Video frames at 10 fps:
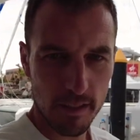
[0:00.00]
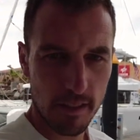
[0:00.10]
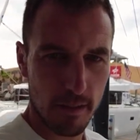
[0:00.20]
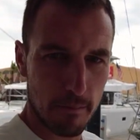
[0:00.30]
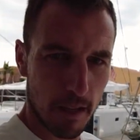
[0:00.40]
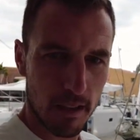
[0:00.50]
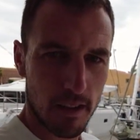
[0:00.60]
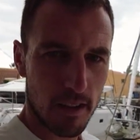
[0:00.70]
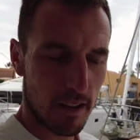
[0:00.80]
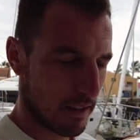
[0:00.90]
Is it the
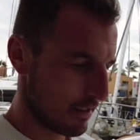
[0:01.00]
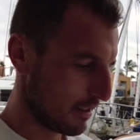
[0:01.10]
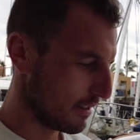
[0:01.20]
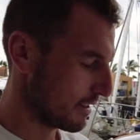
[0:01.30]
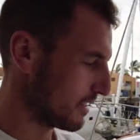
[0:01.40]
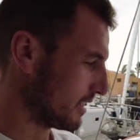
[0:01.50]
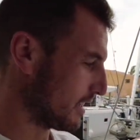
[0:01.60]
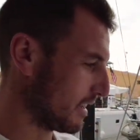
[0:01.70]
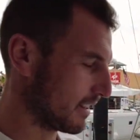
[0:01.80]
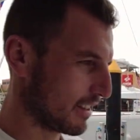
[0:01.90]
monohull? Is it
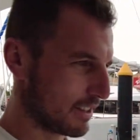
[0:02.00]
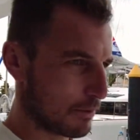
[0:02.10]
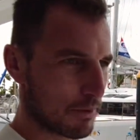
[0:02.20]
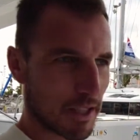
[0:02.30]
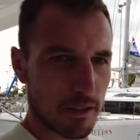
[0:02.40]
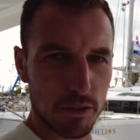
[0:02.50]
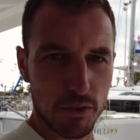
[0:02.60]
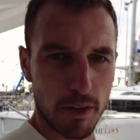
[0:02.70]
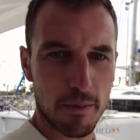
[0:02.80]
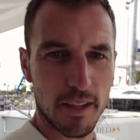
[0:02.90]
the catamaran or
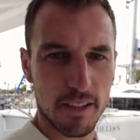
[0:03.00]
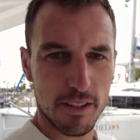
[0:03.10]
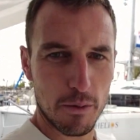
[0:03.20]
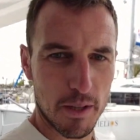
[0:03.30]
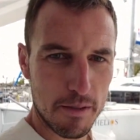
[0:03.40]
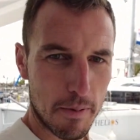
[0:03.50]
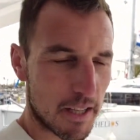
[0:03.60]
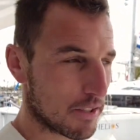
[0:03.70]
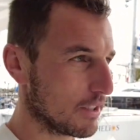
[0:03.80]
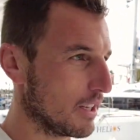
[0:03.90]
trimaran? You know, what's
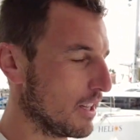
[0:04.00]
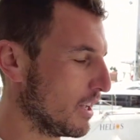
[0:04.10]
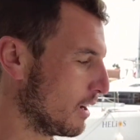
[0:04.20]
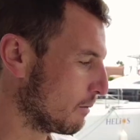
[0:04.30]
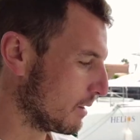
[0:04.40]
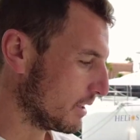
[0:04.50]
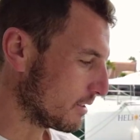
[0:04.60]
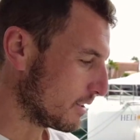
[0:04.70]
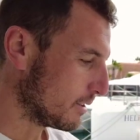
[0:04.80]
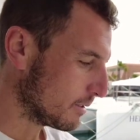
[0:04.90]
better? Well,
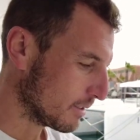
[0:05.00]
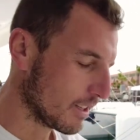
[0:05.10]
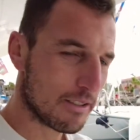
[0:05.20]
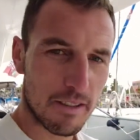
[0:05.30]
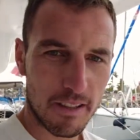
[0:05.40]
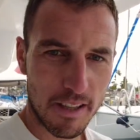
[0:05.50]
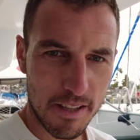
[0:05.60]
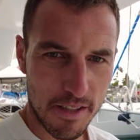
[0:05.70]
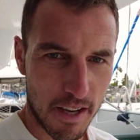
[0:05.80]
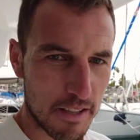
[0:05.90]
there's no, you know,
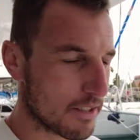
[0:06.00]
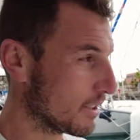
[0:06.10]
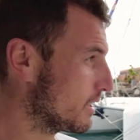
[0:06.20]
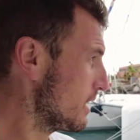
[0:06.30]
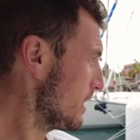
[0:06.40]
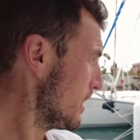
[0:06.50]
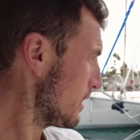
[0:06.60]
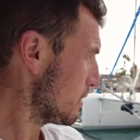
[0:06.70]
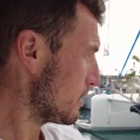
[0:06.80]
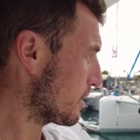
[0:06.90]
easy answer.
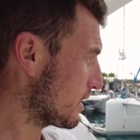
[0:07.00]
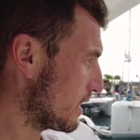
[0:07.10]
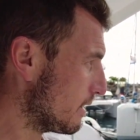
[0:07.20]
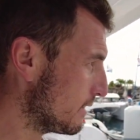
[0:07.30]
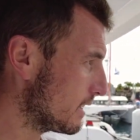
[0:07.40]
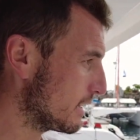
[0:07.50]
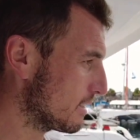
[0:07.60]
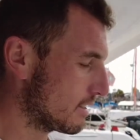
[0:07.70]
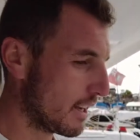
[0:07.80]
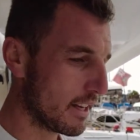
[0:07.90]
You can definitely
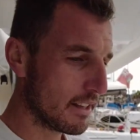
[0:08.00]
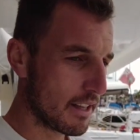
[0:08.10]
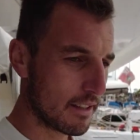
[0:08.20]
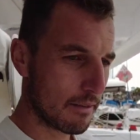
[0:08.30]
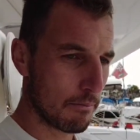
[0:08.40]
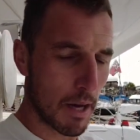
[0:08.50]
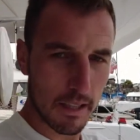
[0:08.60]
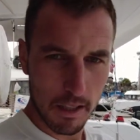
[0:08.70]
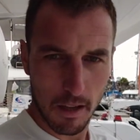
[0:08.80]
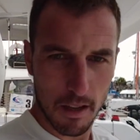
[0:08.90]
say that
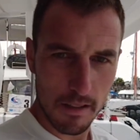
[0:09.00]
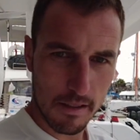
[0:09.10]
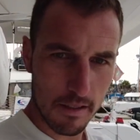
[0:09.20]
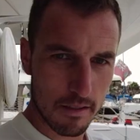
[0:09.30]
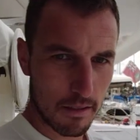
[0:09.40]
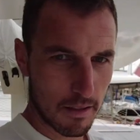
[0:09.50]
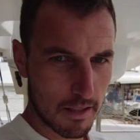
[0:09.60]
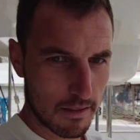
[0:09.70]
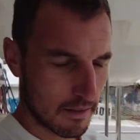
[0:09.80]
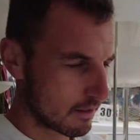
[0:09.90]
multi-hulls, so
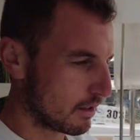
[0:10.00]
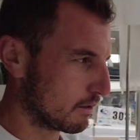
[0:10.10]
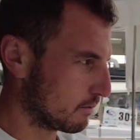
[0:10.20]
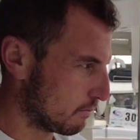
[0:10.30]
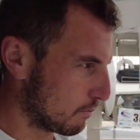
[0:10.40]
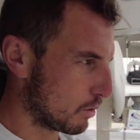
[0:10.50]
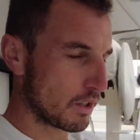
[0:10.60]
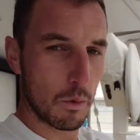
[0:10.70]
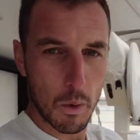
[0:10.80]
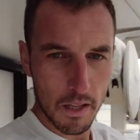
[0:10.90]
that's, you know, more
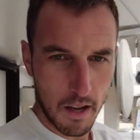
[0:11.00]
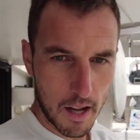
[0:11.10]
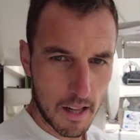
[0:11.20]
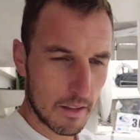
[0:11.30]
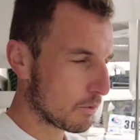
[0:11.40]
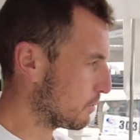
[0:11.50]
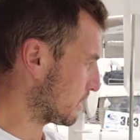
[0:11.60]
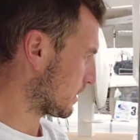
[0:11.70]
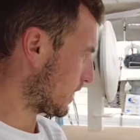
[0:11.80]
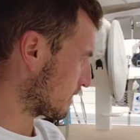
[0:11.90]
than 1 hull, it would be
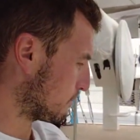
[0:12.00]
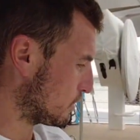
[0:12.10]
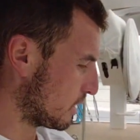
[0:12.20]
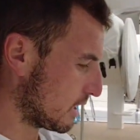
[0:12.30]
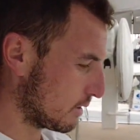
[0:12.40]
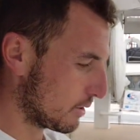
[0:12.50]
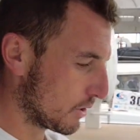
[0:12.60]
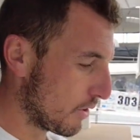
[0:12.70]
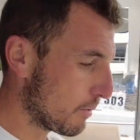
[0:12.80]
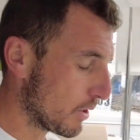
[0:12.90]
a catamaran or a
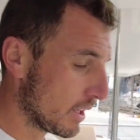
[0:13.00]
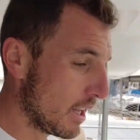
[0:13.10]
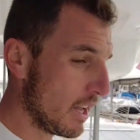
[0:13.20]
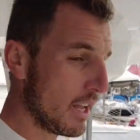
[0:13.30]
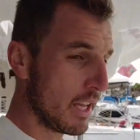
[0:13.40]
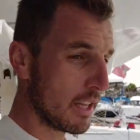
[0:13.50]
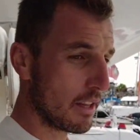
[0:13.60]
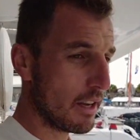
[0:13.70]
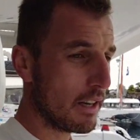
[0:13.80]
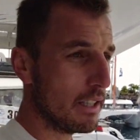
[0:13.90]
trimaran.
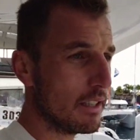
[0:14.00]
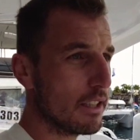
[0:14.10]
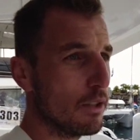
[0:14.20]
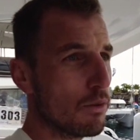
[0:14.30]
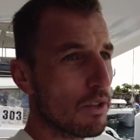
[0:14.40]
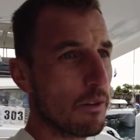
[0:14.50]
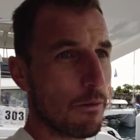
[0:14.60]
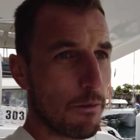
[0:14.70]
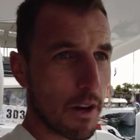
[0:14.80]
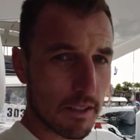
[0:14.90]
They are usually
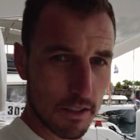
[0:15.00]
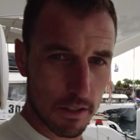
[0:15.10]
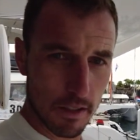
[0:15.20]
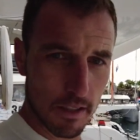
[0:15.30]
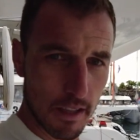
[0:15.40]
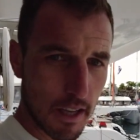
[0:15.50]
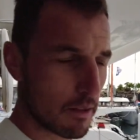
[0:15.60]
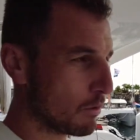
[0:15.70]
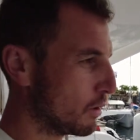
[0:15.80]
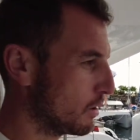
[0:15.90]
faster
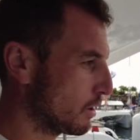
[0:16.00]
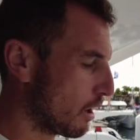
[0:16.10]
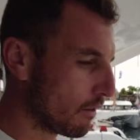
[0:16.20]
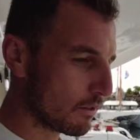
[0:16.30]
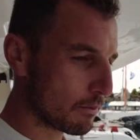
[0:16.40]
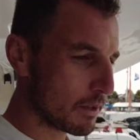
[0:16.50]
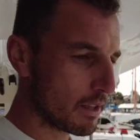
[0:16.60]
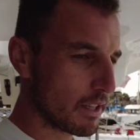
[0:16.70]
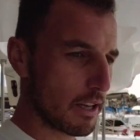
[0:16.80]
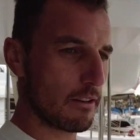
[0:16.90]
and more
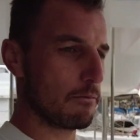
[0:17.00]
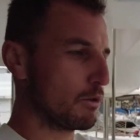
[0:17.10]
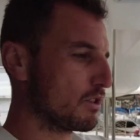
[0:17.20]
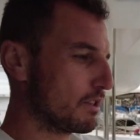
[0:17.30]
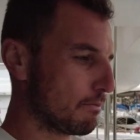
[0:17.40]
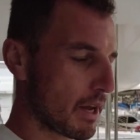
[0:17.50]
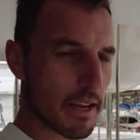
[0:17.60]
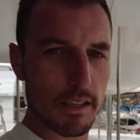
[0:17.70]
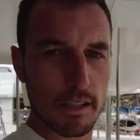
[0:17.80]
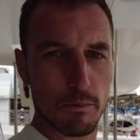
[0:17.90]
comfortable. They have more
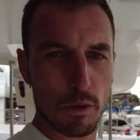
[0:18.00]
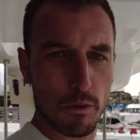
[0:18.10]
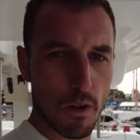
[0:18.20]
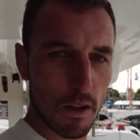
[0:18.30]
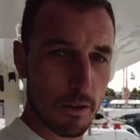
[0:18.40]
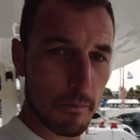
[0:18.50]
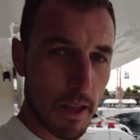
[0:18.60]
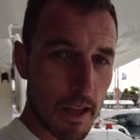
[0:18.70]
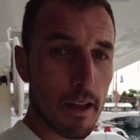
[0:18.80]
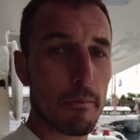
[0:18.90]
space, more volume,
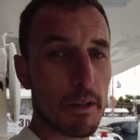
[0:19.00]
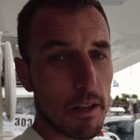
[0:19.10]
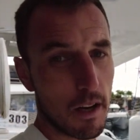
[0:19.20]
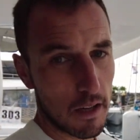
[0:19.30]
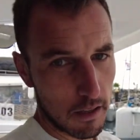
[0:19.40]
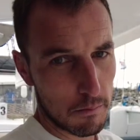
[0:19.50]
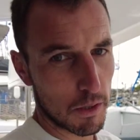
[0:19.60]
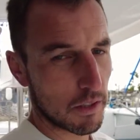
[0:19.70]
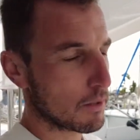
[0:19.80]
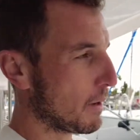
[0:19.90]
but they are
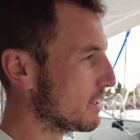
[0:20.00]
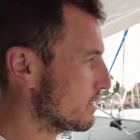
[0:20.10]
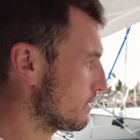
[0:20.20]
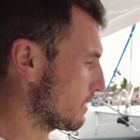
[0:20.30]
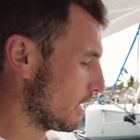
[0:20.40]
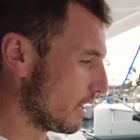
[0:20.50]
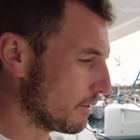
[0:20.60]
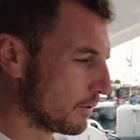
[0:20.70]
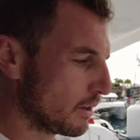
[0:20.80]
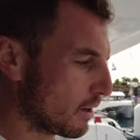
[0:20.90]
more expensive, and
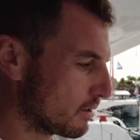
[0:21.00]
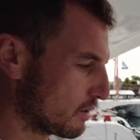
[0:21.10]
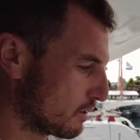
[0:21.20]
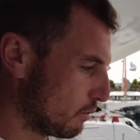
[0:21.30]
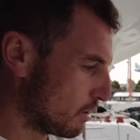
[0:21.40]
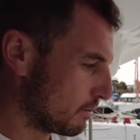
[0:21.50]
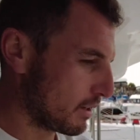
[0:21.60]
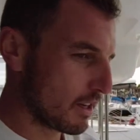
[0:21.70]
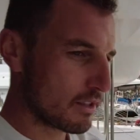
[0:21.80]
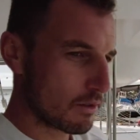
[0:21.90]
everything costs more
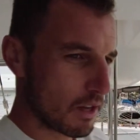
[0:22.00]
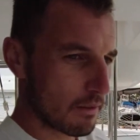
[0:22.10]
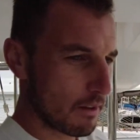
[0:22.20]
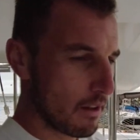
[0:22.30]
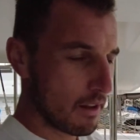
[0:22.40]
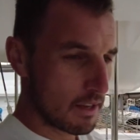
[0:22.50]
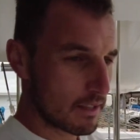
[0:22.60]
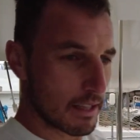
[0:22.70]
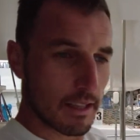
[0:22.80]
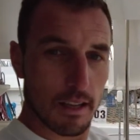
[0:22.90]
because you have,
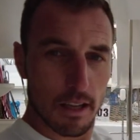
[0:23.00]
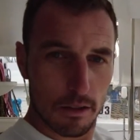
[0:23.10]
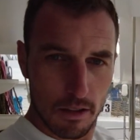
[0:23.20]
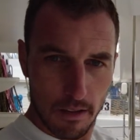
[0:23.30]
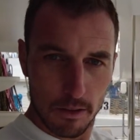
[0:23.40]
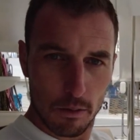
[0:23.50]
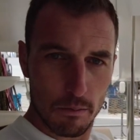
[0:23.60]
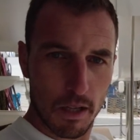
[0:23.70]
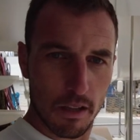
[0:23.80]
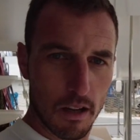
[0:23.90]
it's like having 2
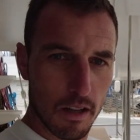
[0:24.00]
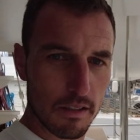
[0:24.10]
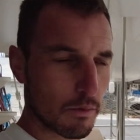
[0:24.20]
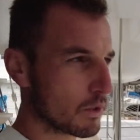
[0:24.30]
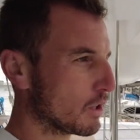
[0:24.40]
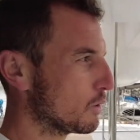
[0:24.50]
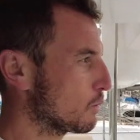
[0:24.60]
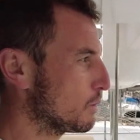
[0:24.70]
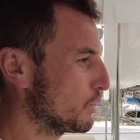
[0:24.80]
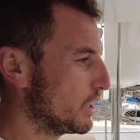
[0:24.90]
monohulls. When you go to
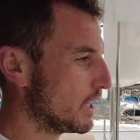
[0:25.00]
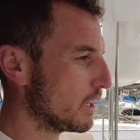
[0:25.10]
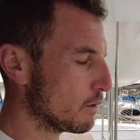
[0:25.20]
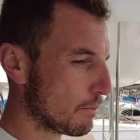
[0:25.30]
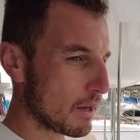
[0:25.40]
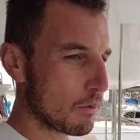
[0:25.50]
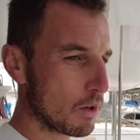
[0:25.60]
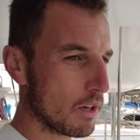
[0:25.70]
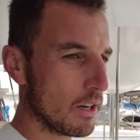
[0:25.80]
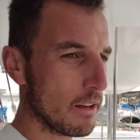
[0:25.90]
Marina, you pay
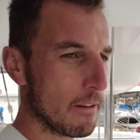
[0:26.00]
more.